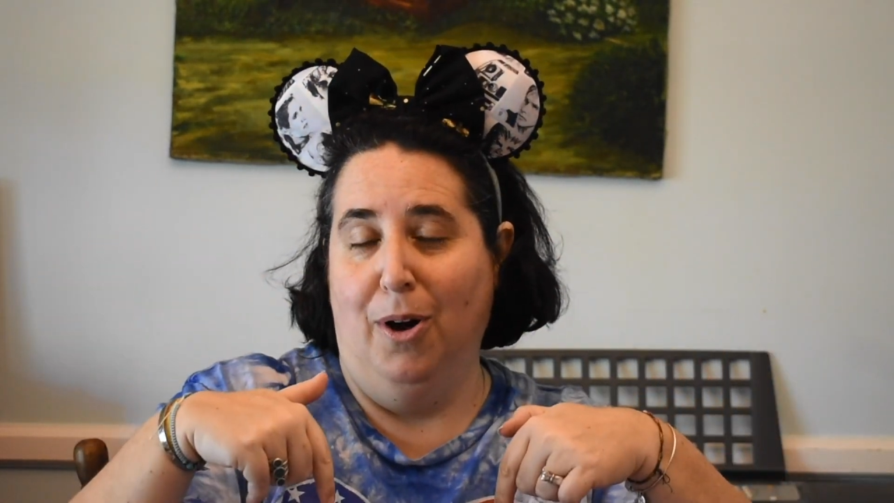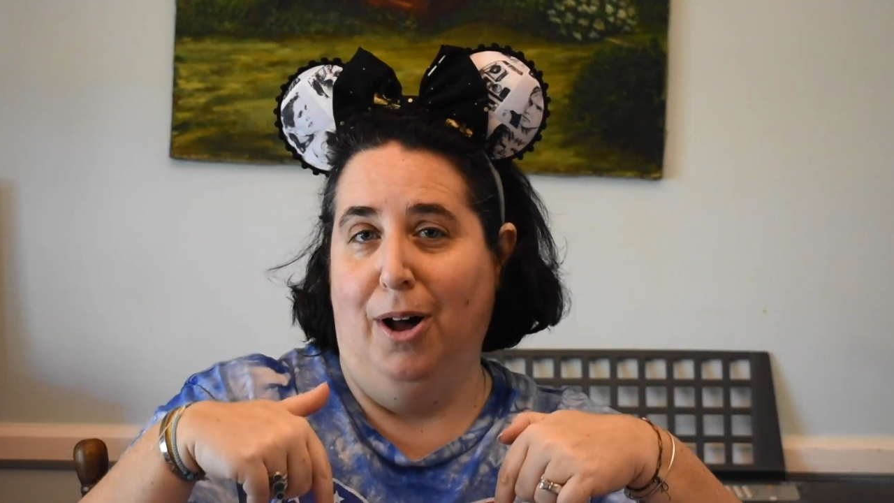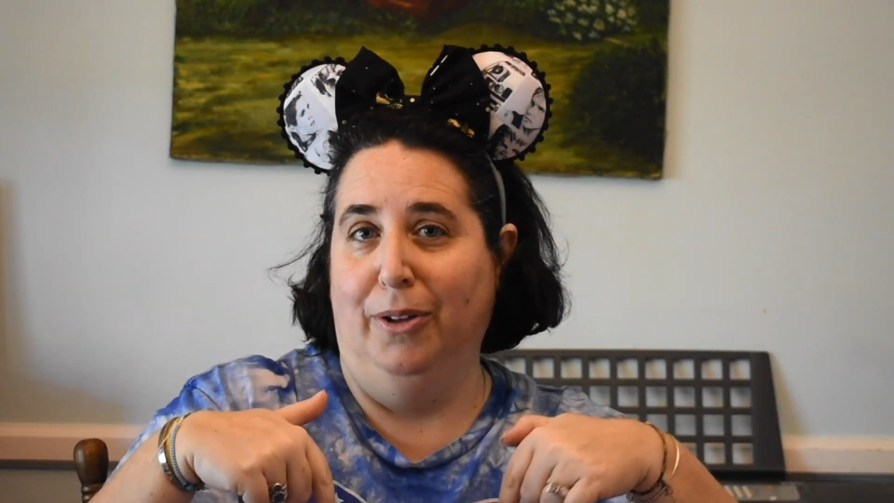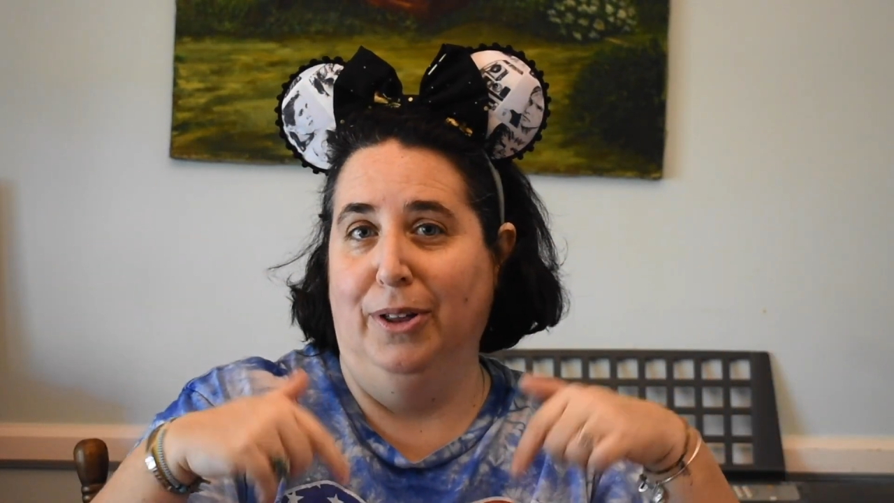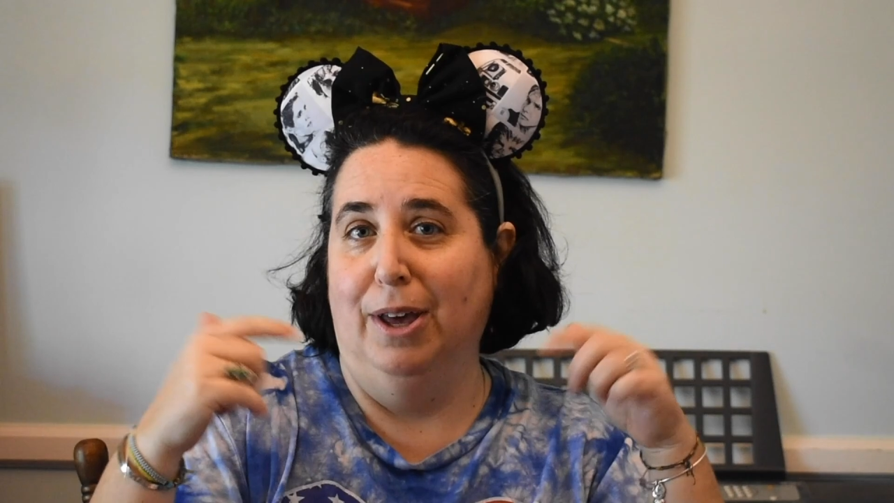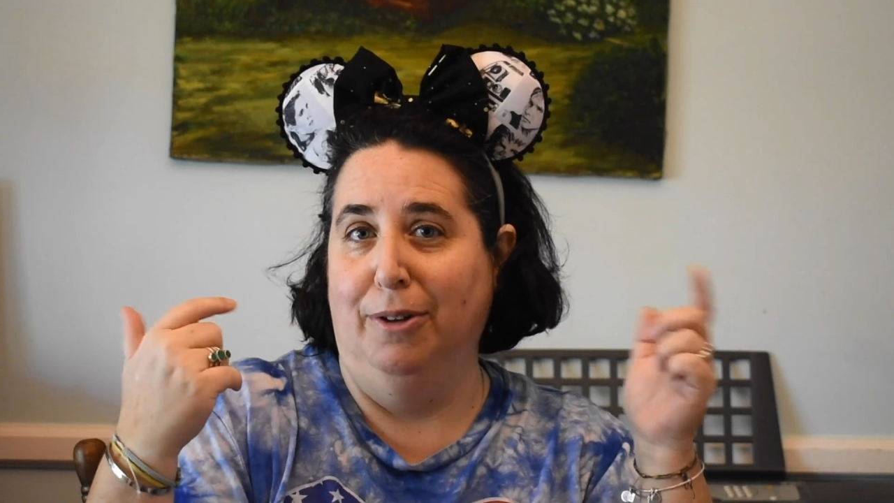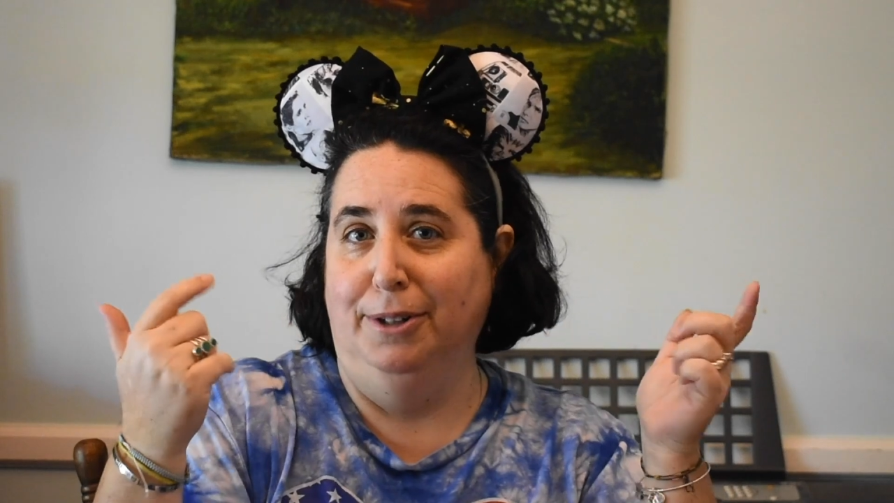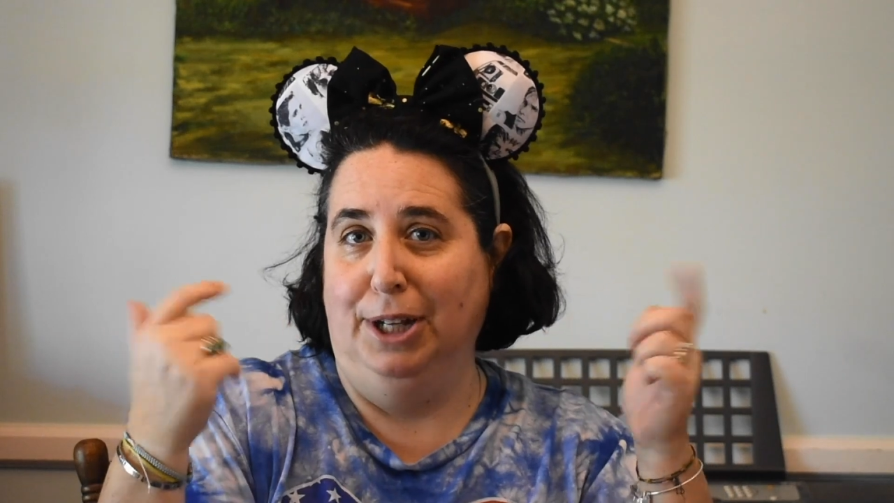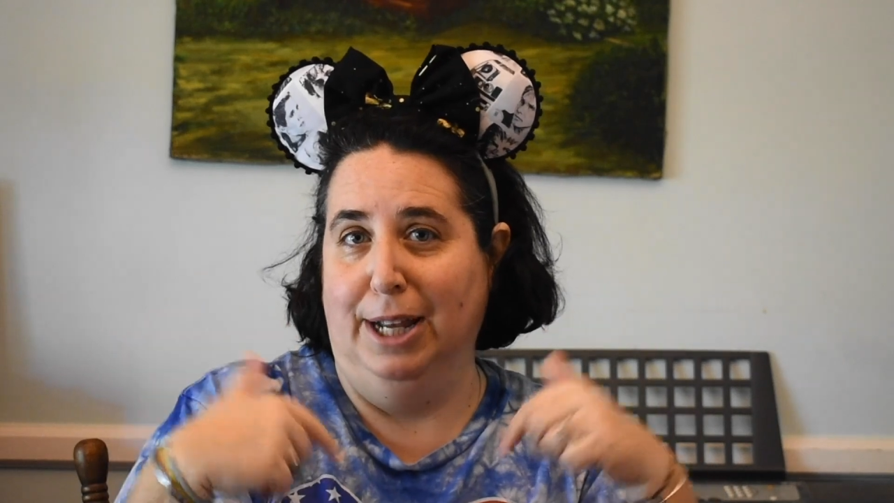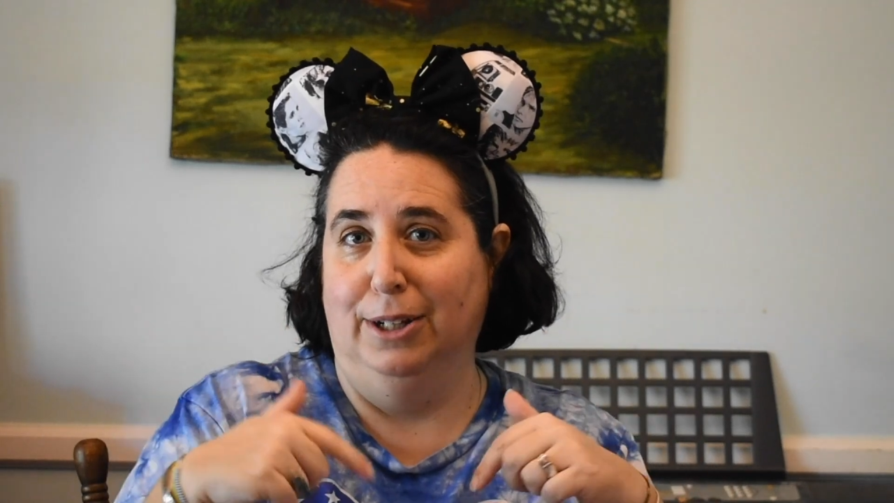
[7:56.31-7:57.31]
all the
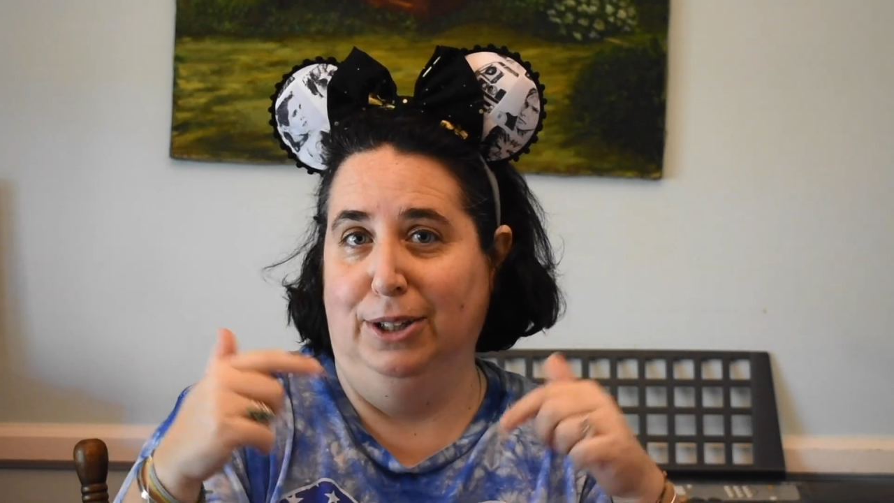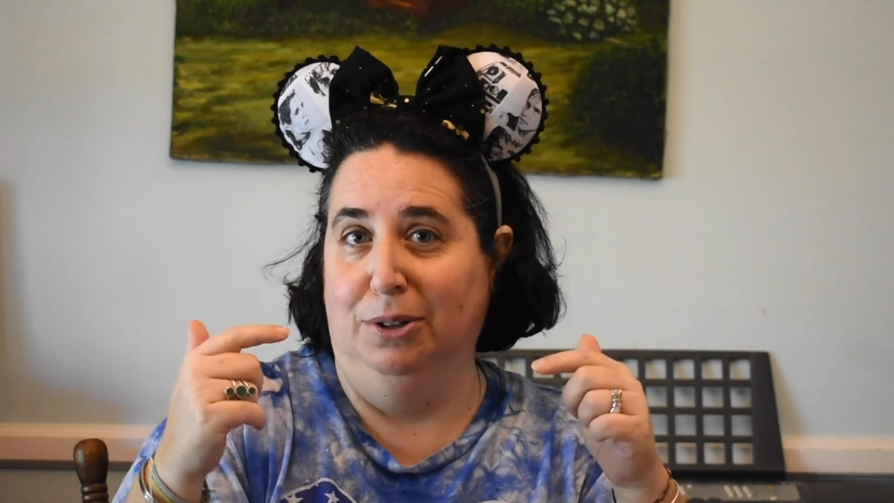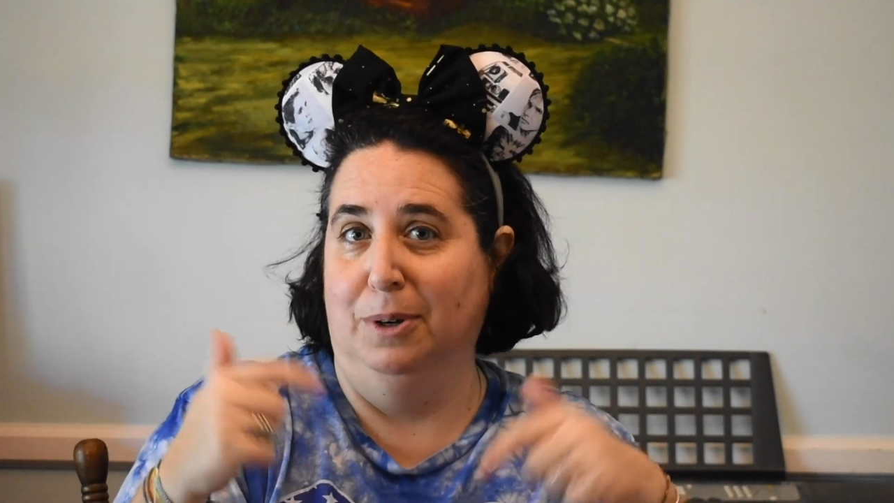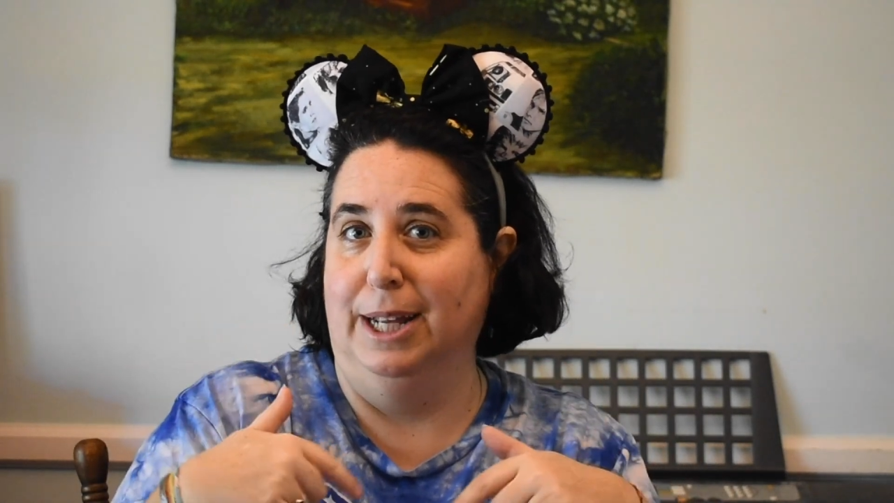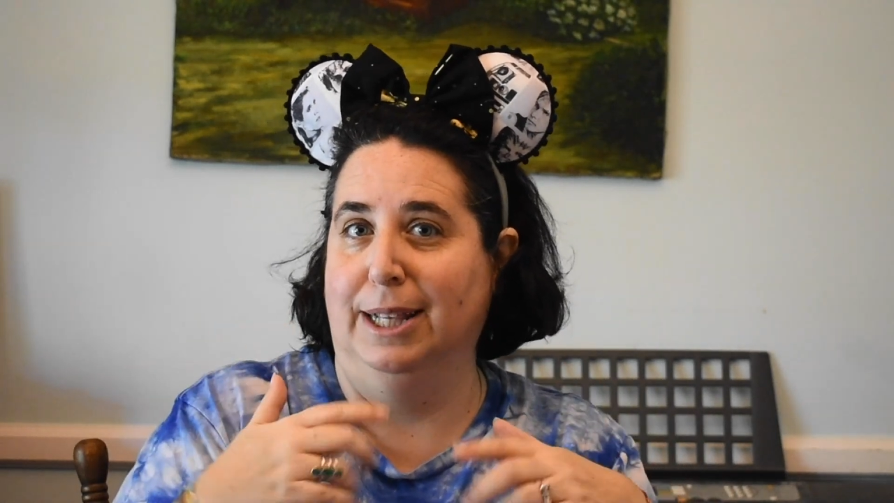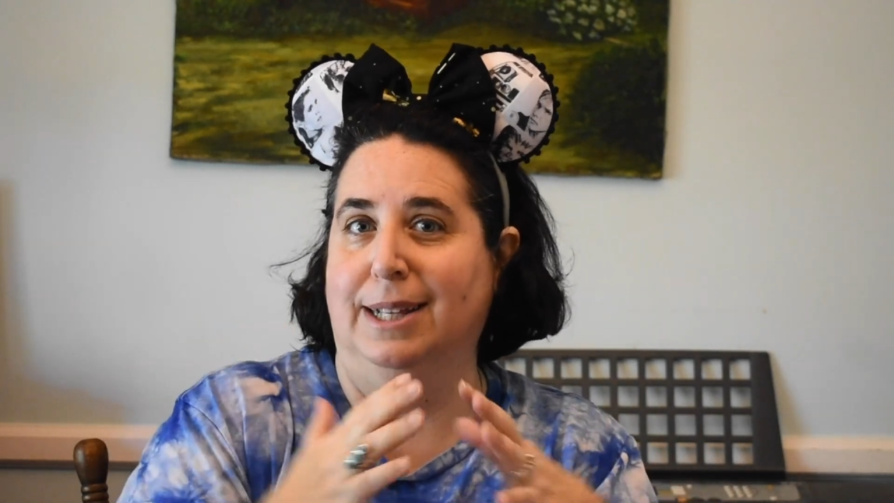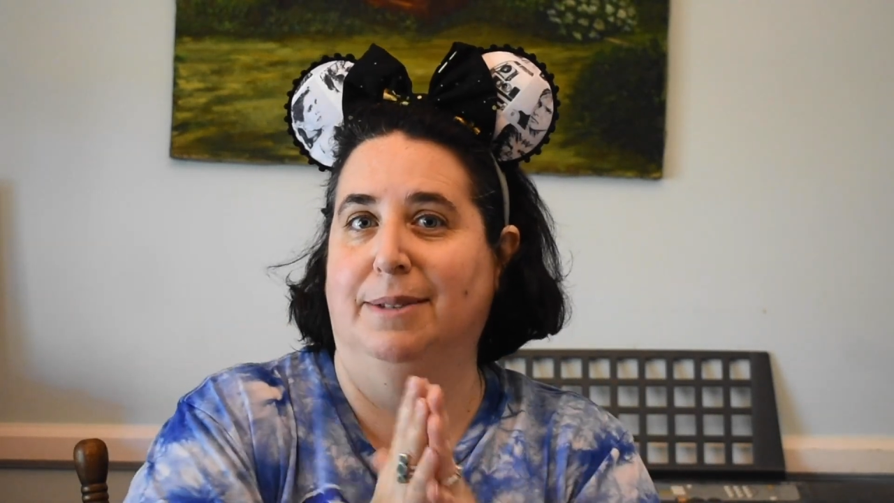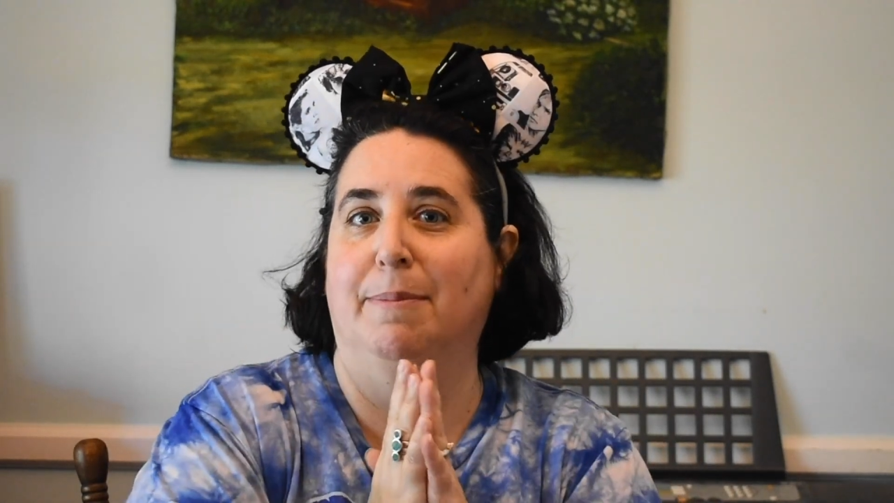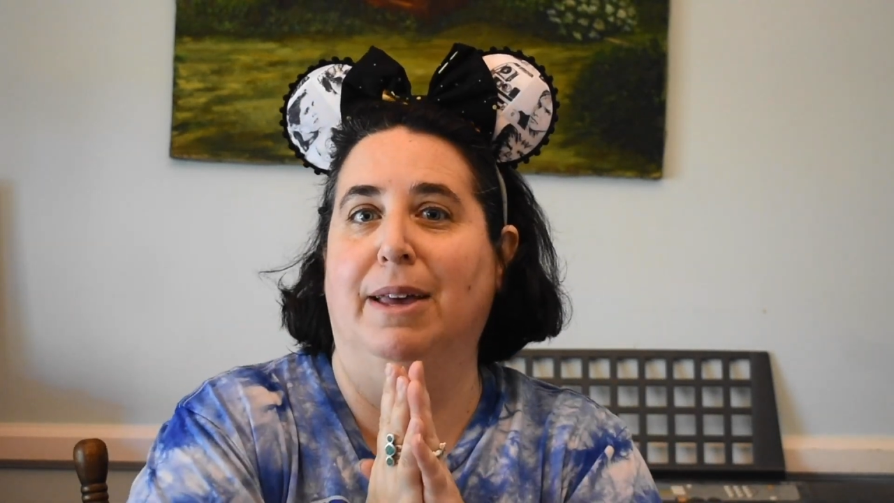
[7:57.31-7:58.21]
other channels who are in this